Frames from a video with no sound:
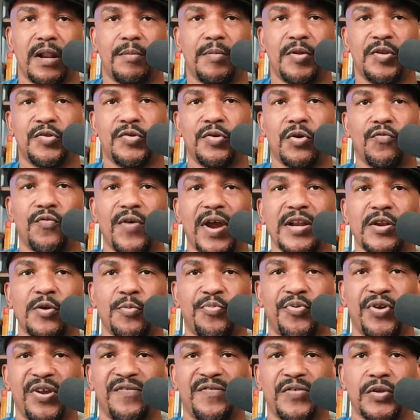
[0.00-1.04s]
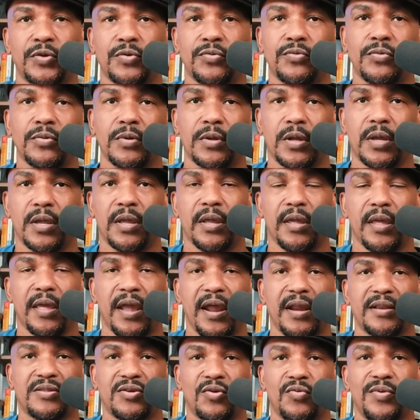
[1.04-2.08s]
I'm going to do a render preview.
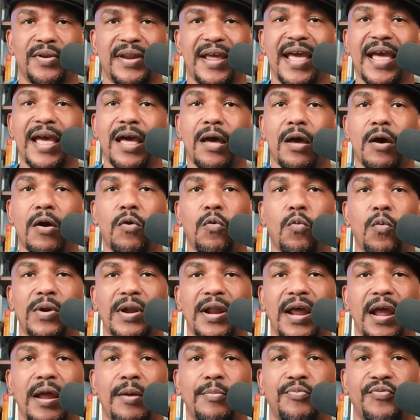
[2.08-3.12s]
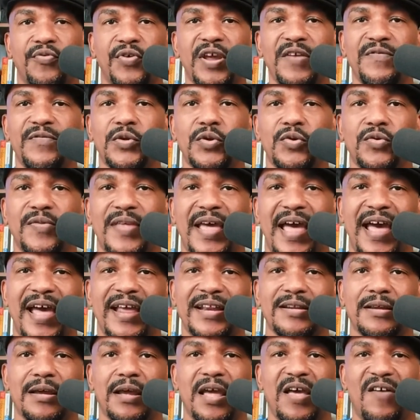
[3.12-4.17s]
And so now when I preview
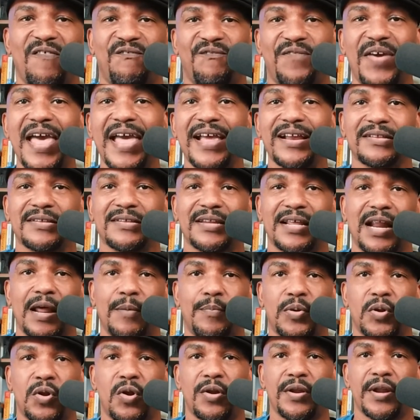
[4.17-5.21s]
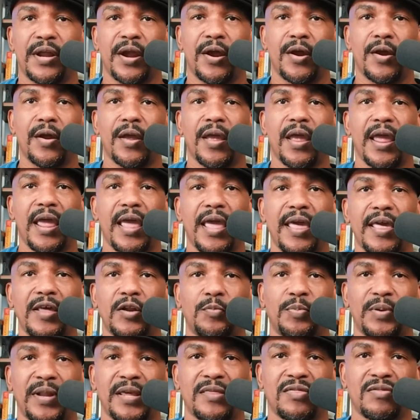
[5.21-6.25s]
that effect that I put on there,
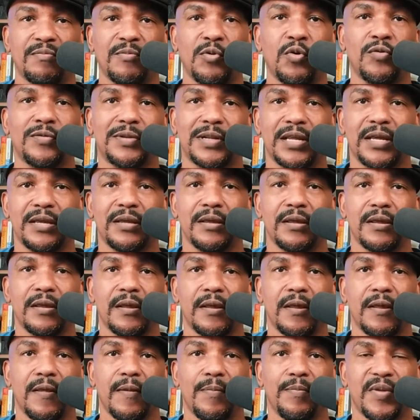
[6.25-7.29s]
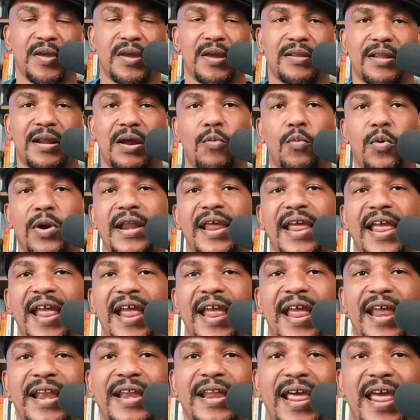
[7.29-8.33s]
it'll play smoothly because I went
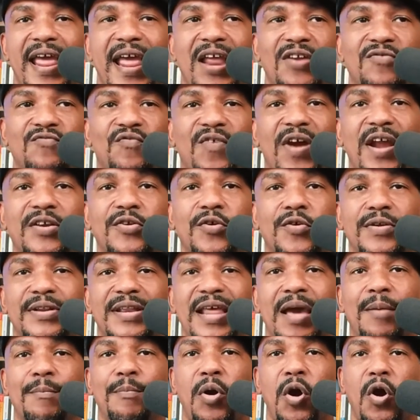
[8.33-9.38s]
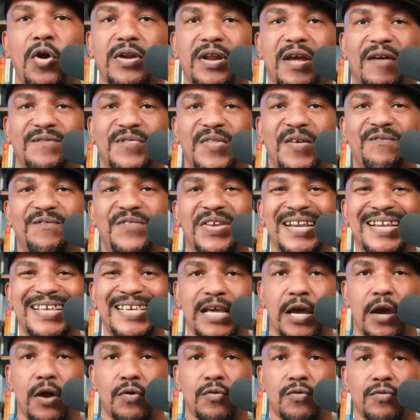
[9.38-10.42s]
ahead and rendered that part of the
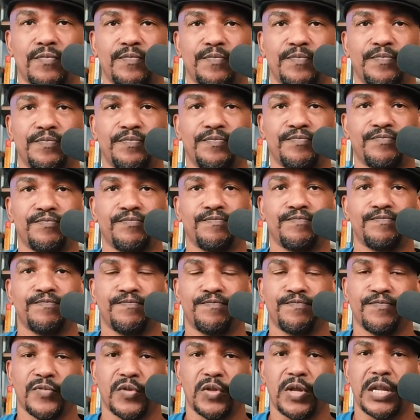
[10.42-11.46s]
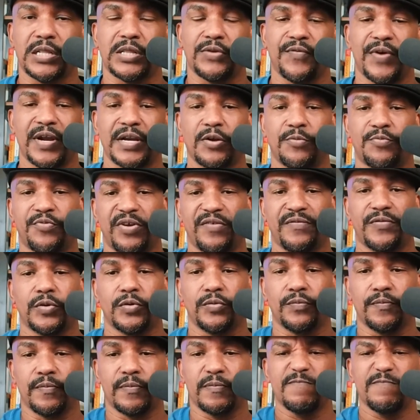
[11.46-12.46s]
video. That's the render preview.